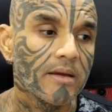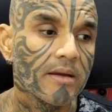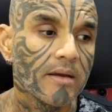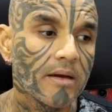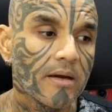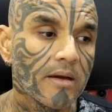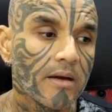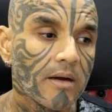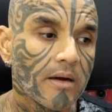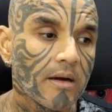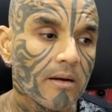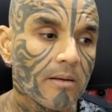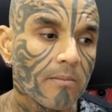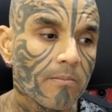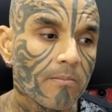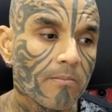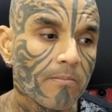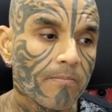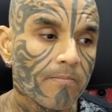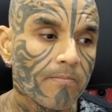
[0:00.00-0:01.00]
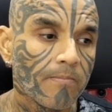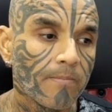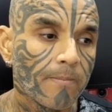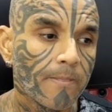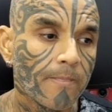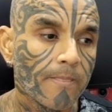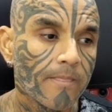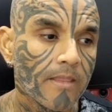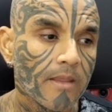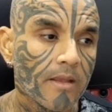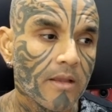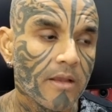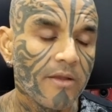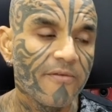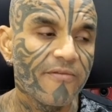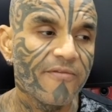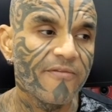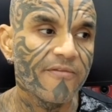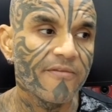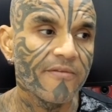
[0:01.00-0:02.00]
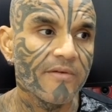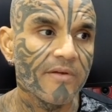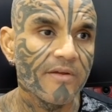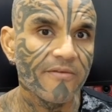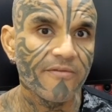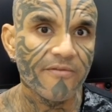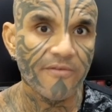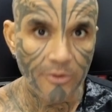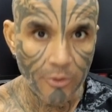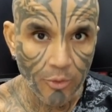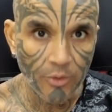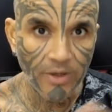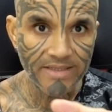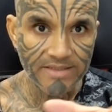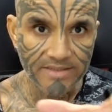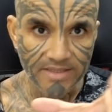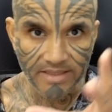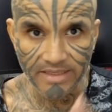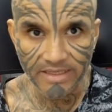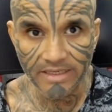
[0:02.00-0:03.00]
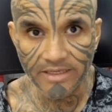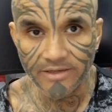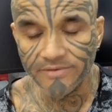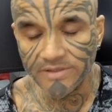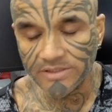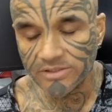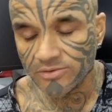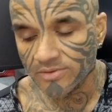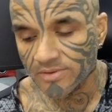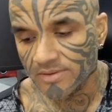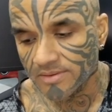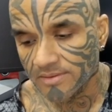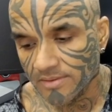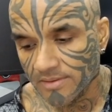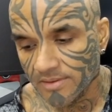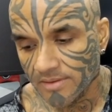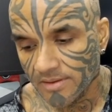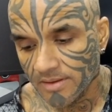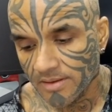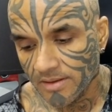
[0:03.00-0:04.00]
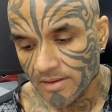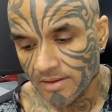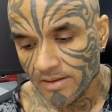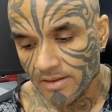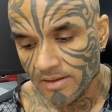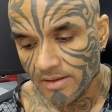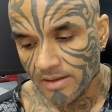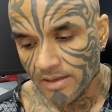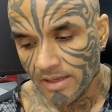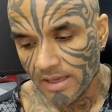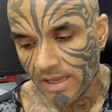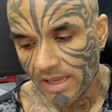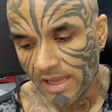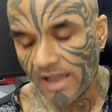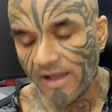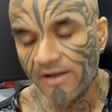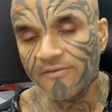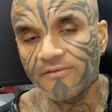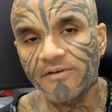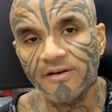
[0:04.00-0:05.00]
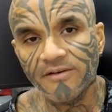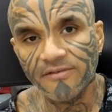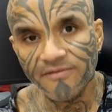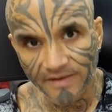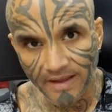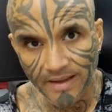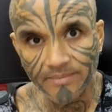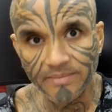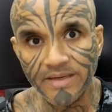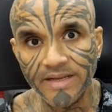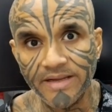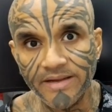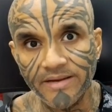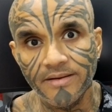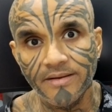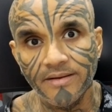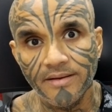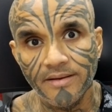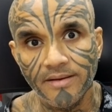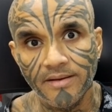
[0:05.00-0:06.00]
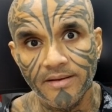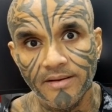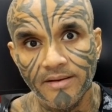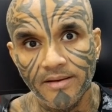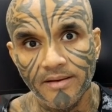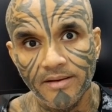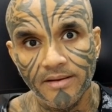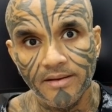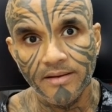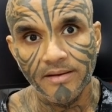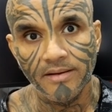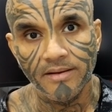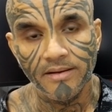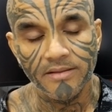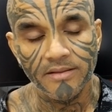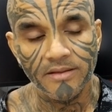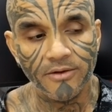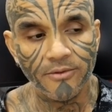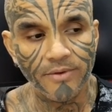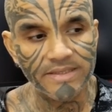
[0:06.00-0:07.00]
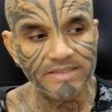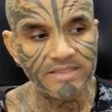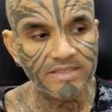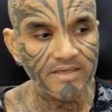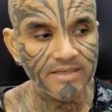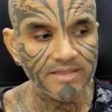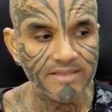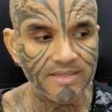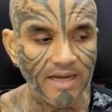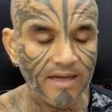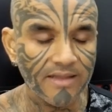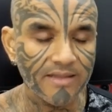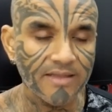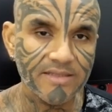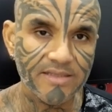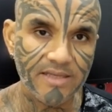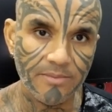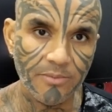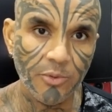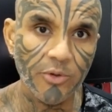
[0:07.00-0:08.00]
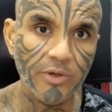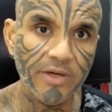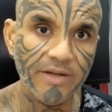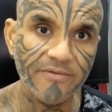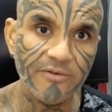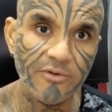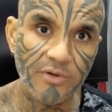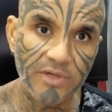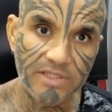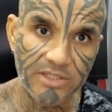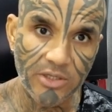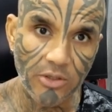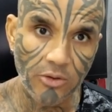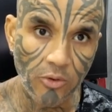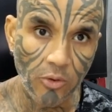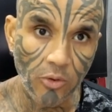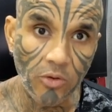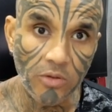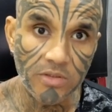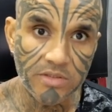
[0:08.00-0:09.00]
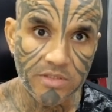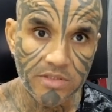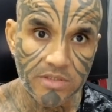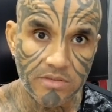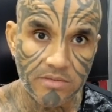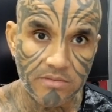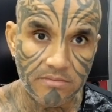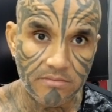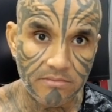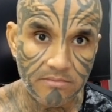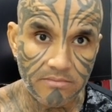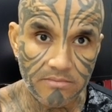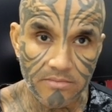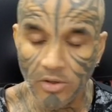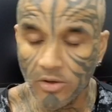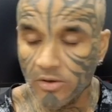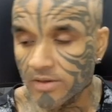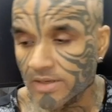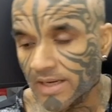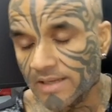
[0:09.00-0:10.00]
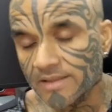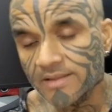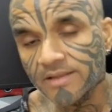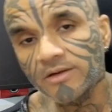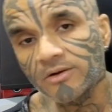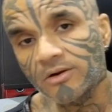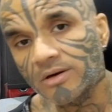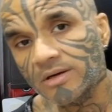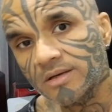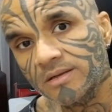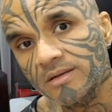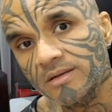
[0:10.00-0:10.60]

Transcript: um, if if you as an individual have a family, the question is: Are they supportive towards your goals, or are they not?